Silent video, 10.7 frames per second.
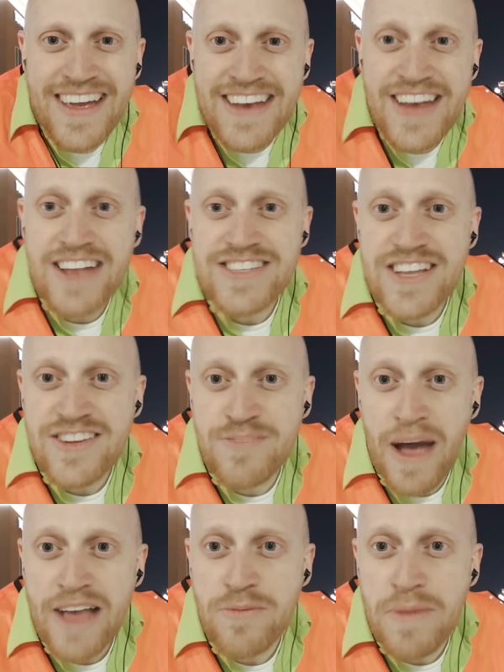Not Just
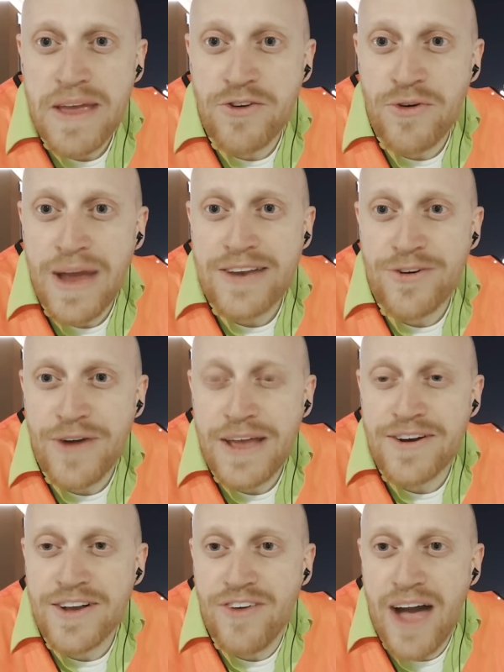Bikes would be a great creator
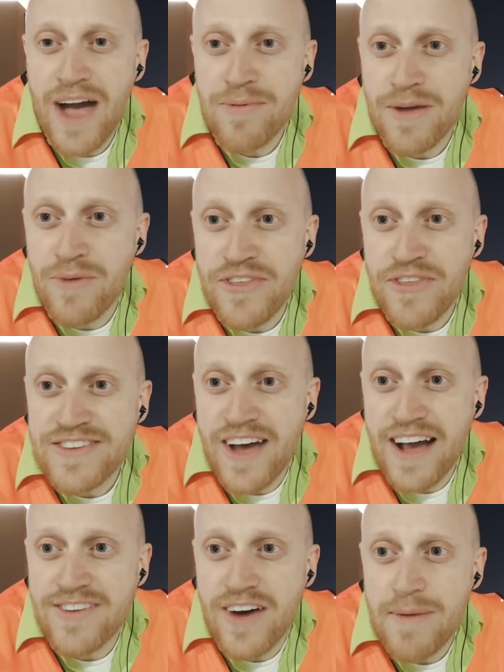to collaborate with. He
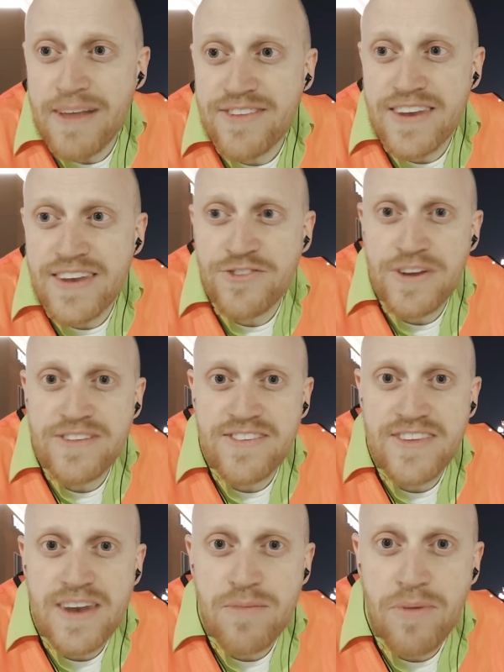talks a lot about city streets and
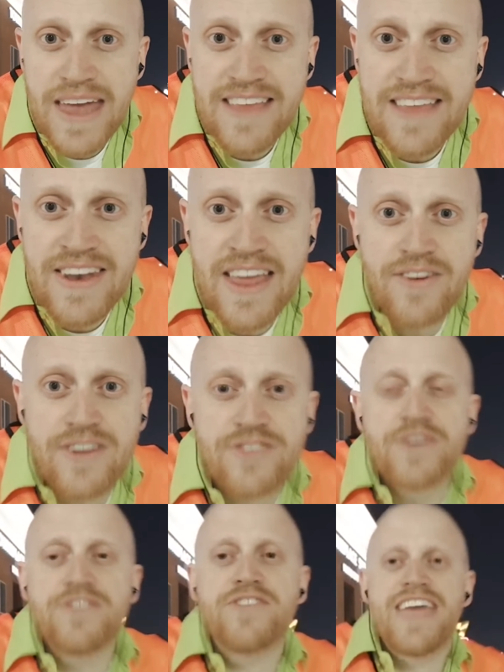city planning in the Netherlands
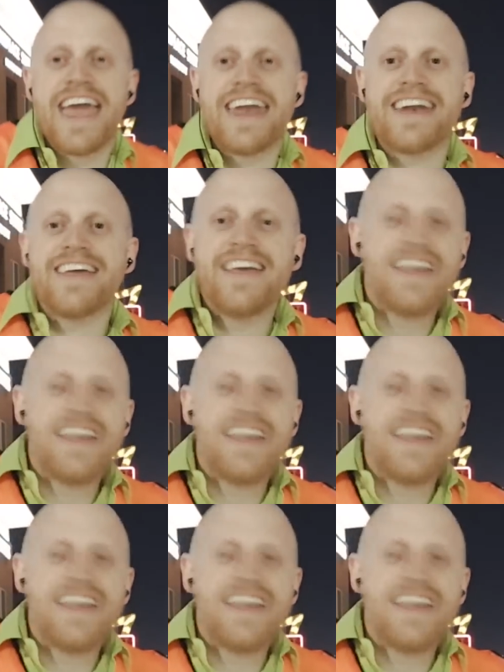versus Canada.